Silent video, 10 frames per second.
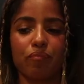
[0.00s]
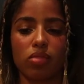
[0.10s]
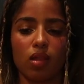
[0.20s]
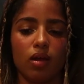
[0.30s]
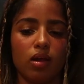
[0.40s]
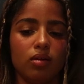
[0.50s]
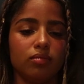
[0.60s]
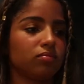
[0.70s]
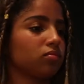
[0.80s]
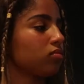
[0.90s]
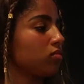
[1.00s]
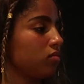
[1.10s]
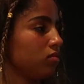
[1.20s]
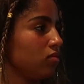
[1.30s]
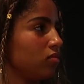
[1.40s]

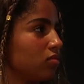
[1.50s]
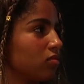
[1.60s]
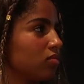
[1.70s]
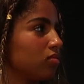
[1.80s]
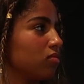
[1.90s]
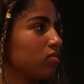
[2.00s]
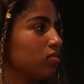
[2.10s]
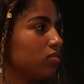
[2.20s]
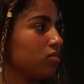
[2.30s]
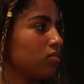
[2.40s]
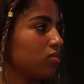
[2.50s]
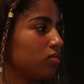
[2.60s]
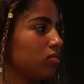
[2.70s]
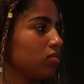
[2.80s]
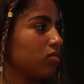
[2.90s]
The person shown says nothing.